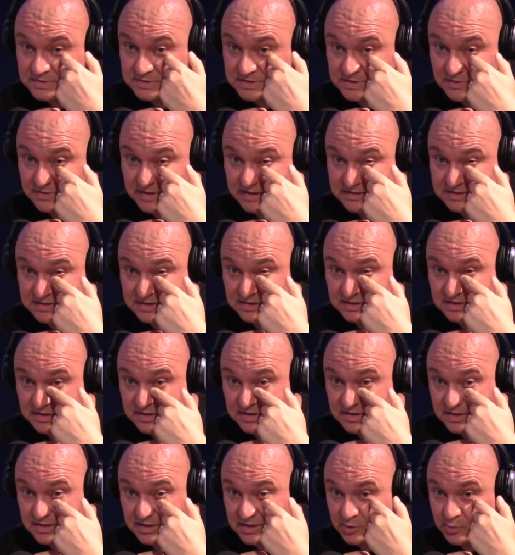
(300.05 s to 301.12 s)
So I had to
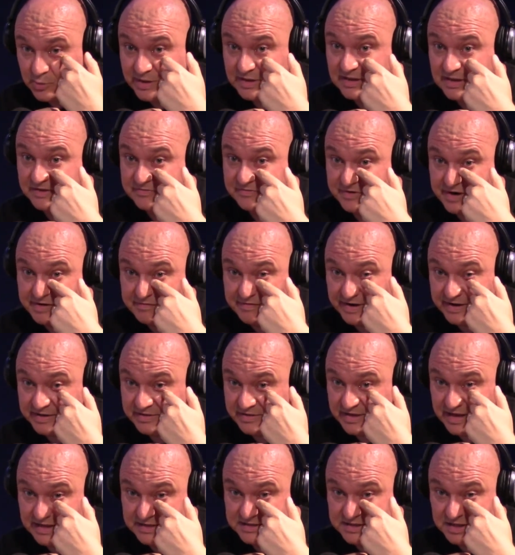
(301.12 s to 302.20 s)
quickly rewrite
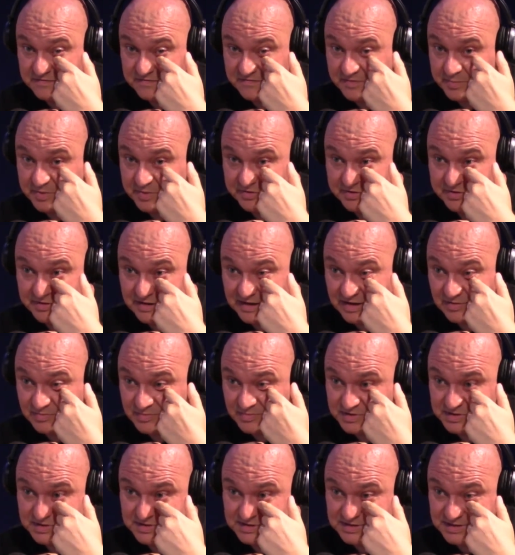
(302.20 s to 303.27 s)
the ending for Burial Gown
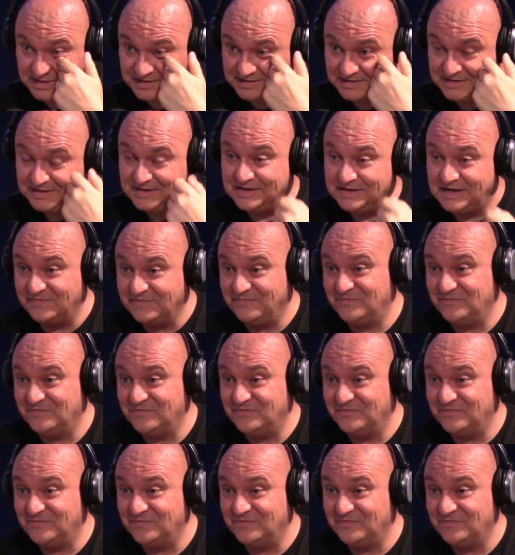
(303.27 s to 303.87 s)
because I had